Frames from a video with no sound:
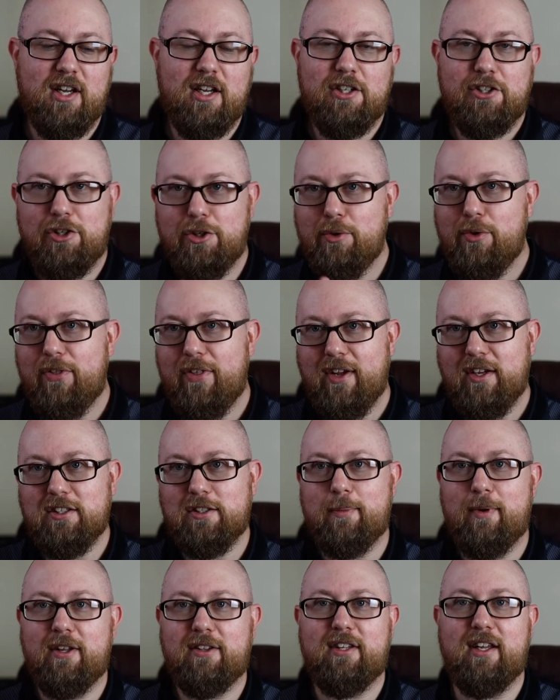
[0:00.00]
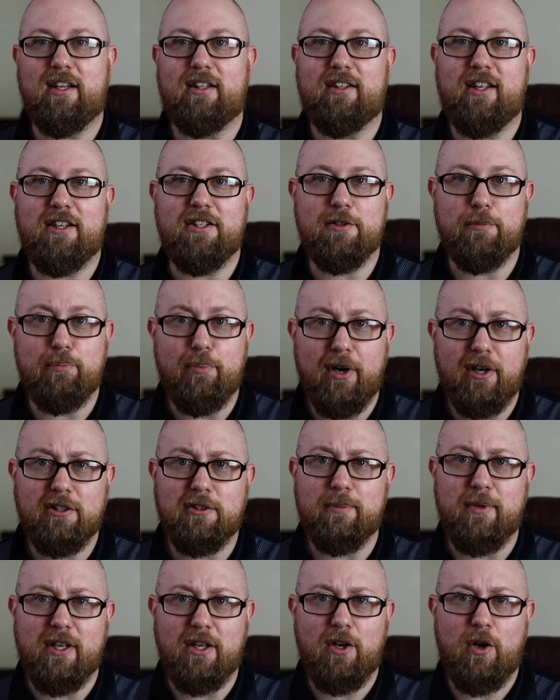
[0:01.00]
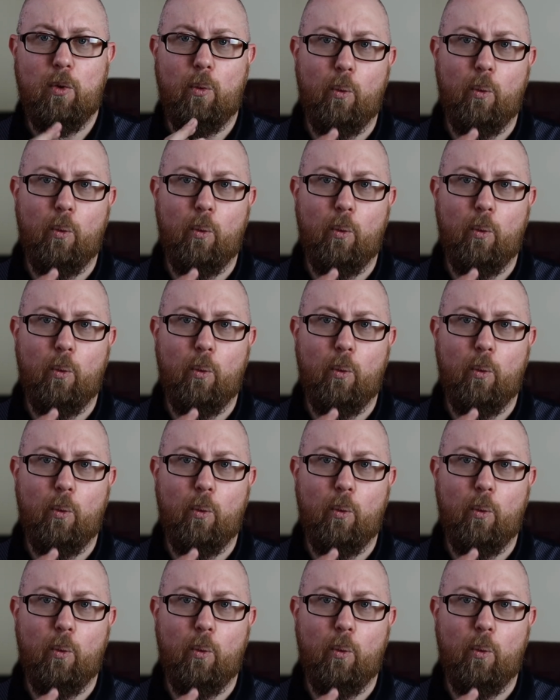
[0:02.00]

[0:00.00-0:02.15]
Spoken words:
two things about that lens bugged me.